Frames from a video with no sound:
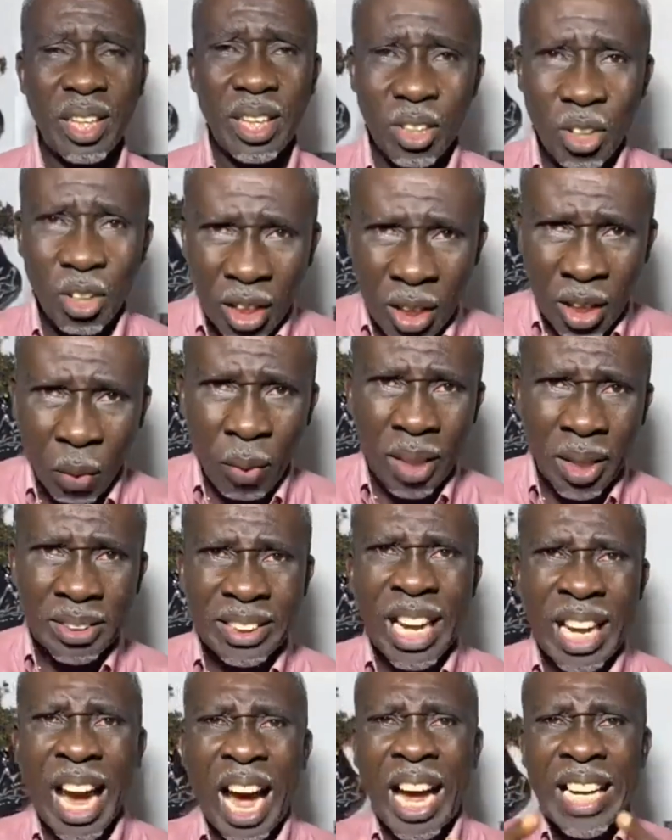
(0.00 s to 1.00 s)
In other
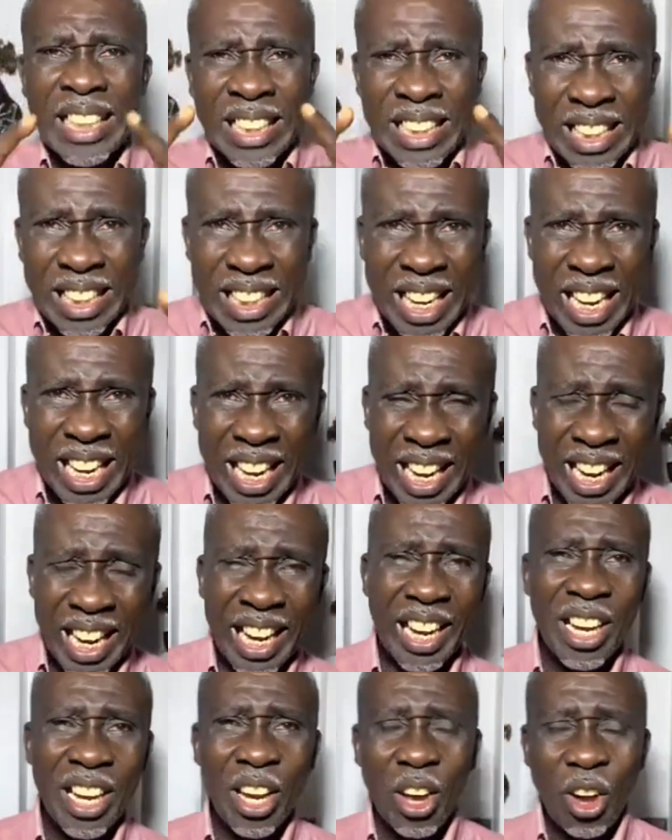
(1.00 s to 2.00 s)
words, the
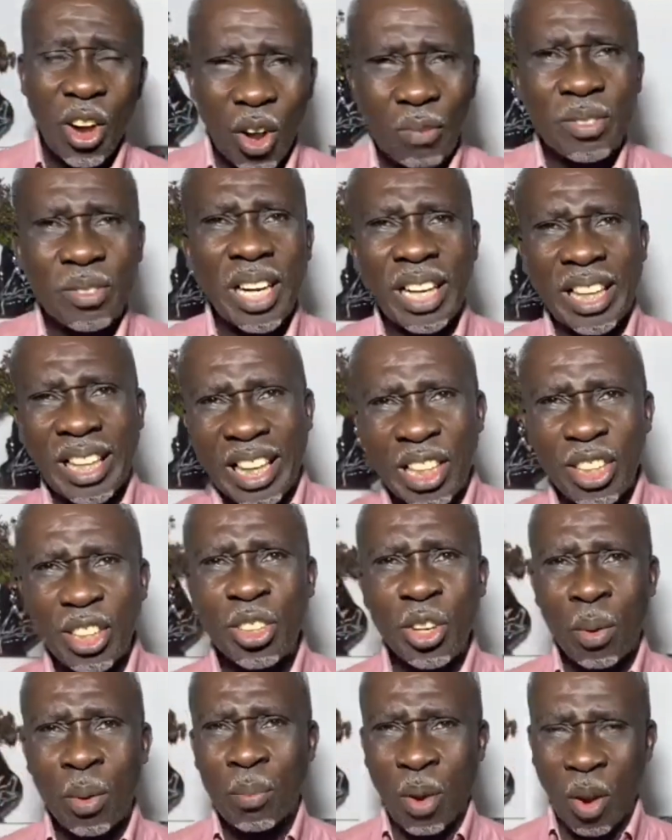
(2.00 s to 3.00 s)
idea of the
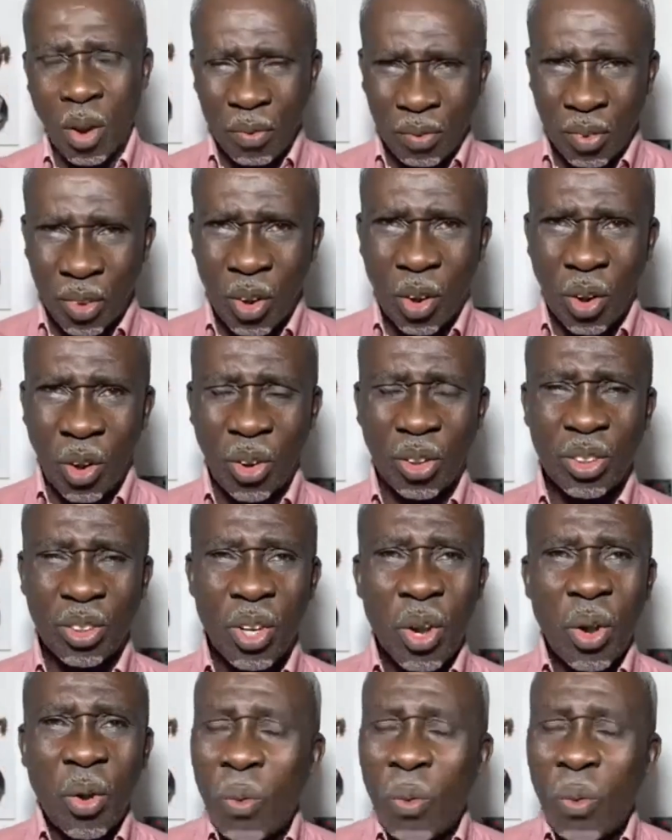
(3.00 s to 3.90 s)
kingdom of God,